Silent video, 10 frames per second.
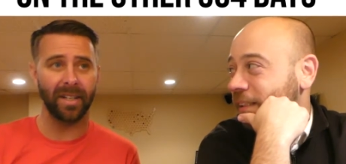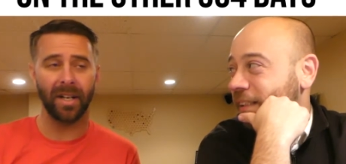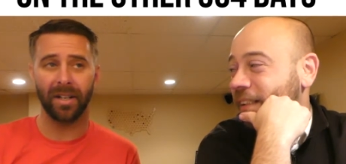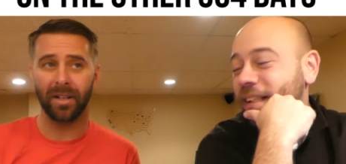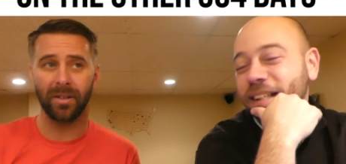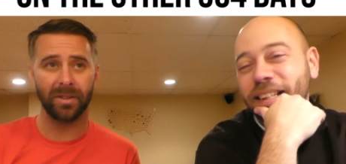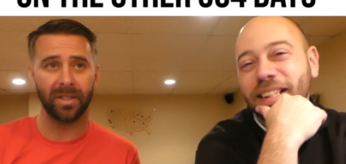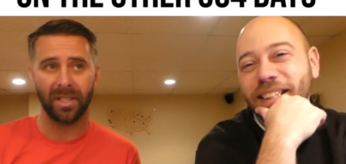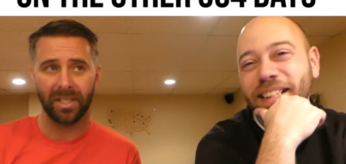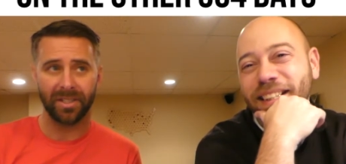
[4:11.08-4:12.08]
Speaker 1: Yeah, you know, and
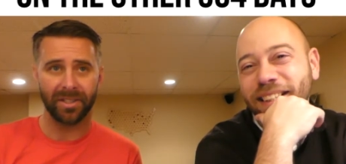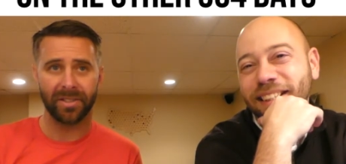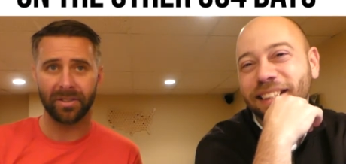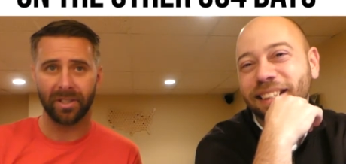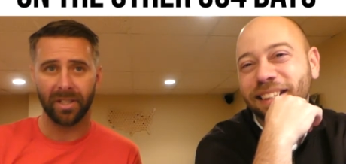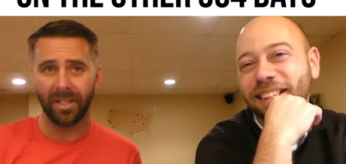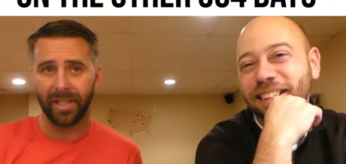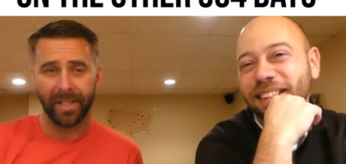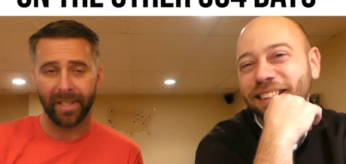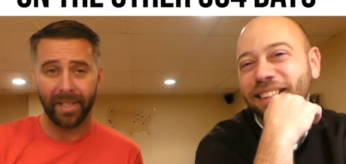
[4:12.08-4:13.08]
just
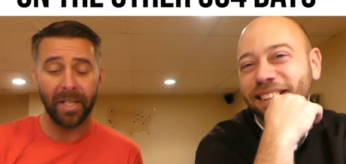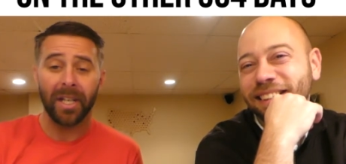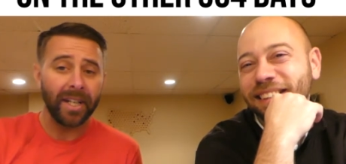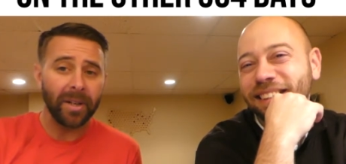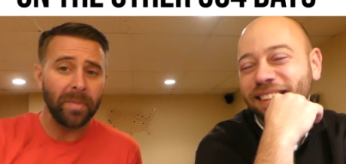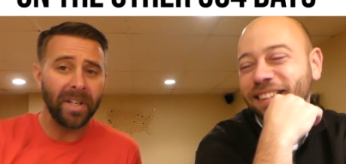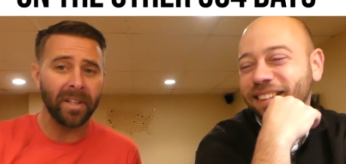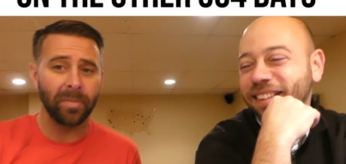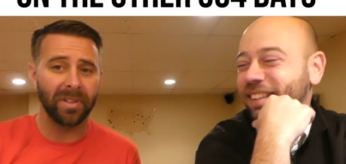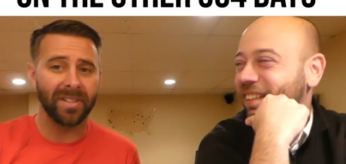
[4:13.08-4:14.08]
he, he could be in the
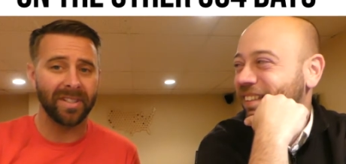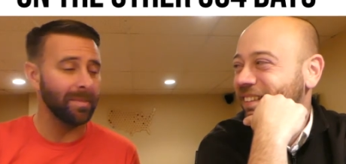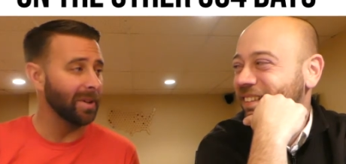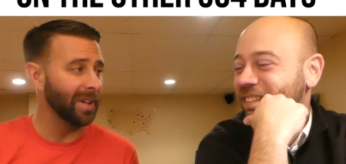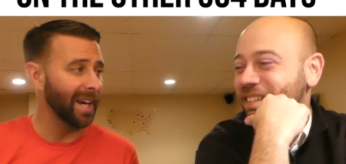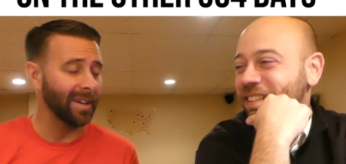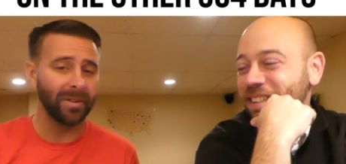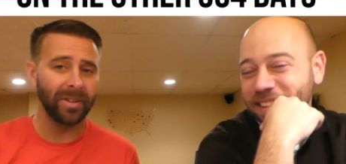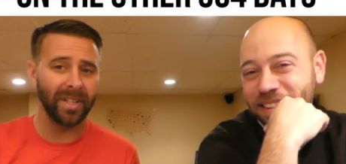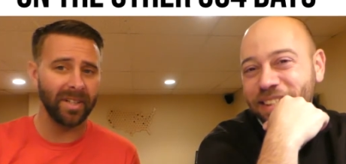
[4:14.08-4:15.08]
placebo
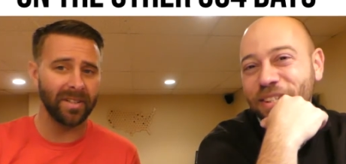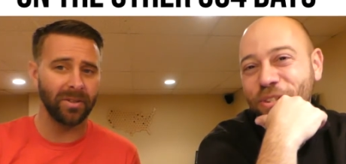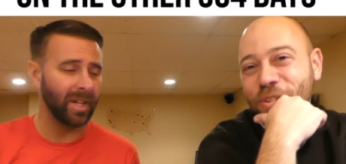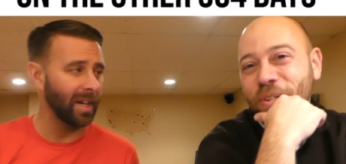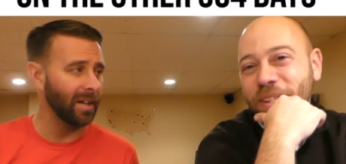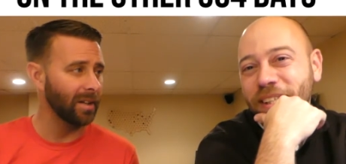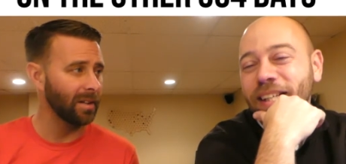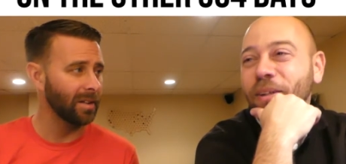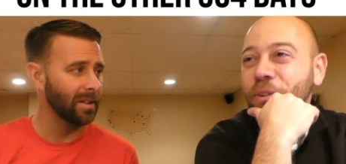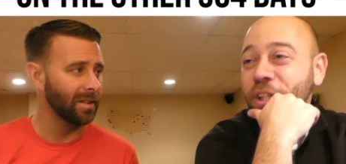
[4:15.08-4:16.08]
category.
Speaker 2: It's okay. Sure.
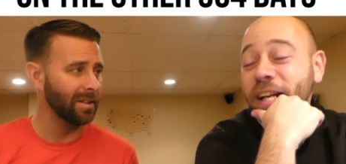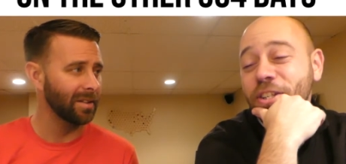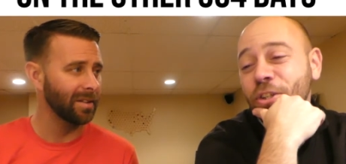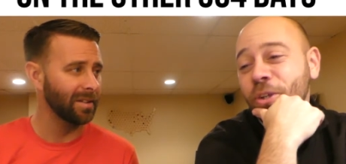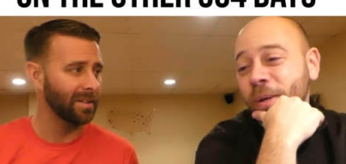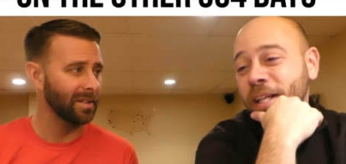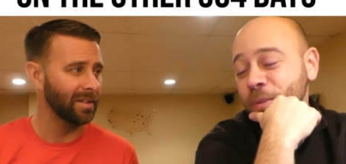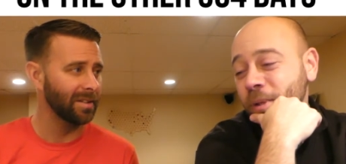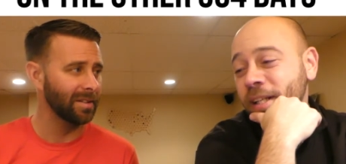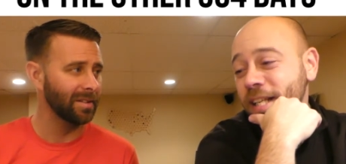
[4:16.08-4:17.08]
Santa should donate his
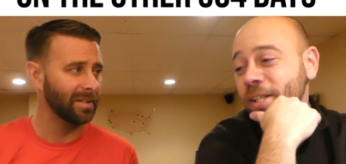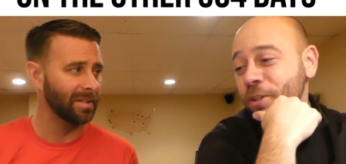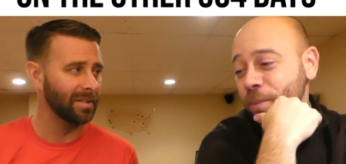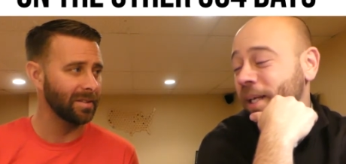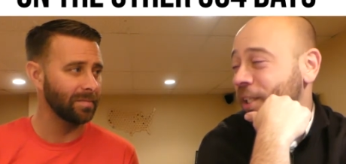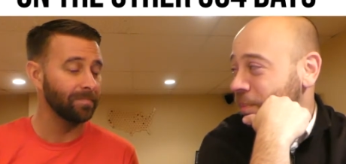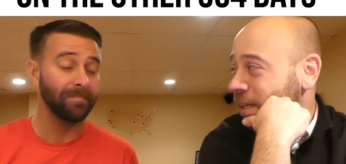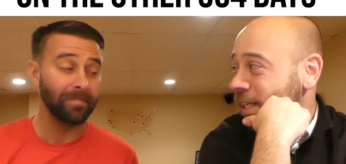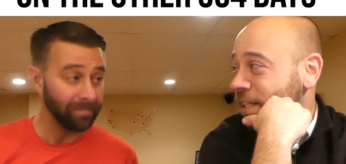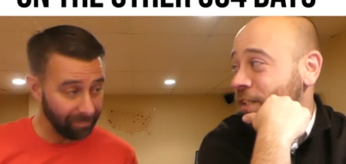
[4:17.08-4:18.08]
blood. That's how he should make his
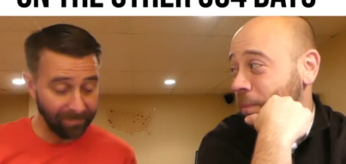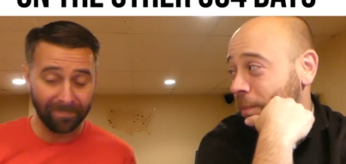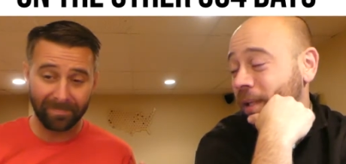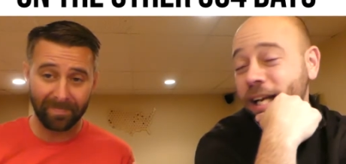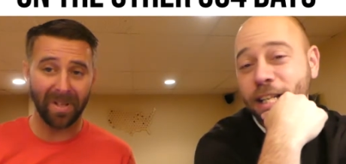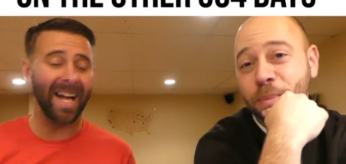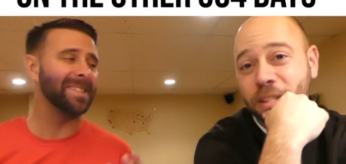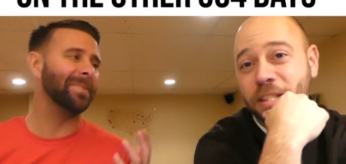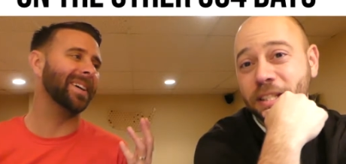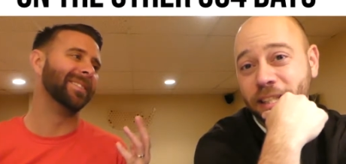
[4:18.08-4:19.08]
money. Actually, the plasma,
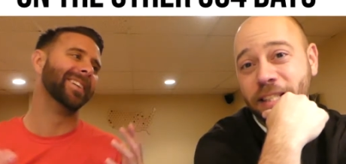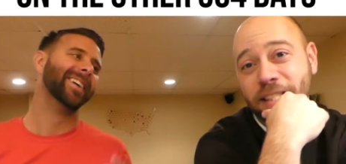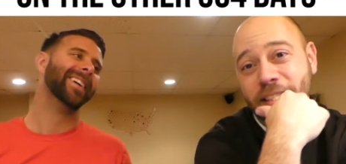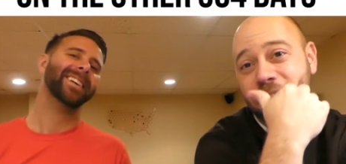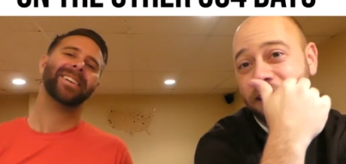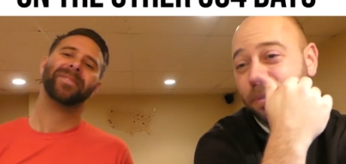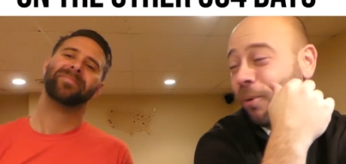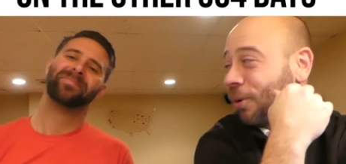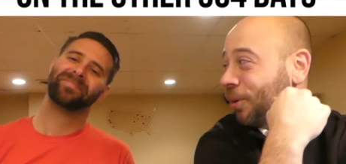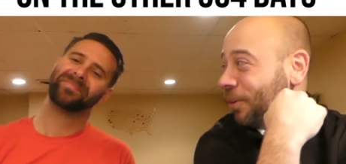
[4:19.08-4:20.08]
plasma. Since, he, since he's
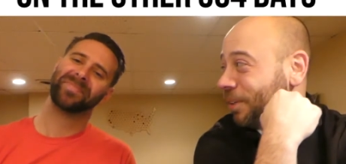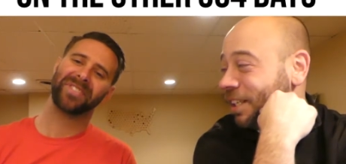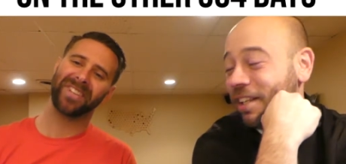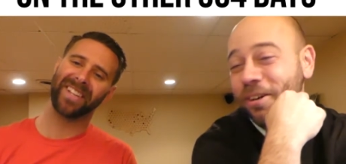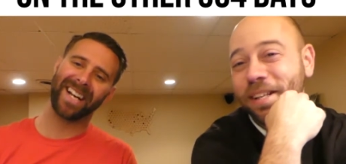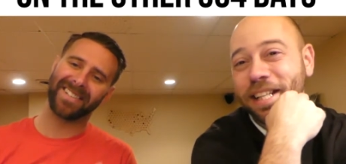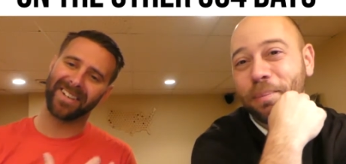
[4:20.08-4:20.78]
immortal. See, that's that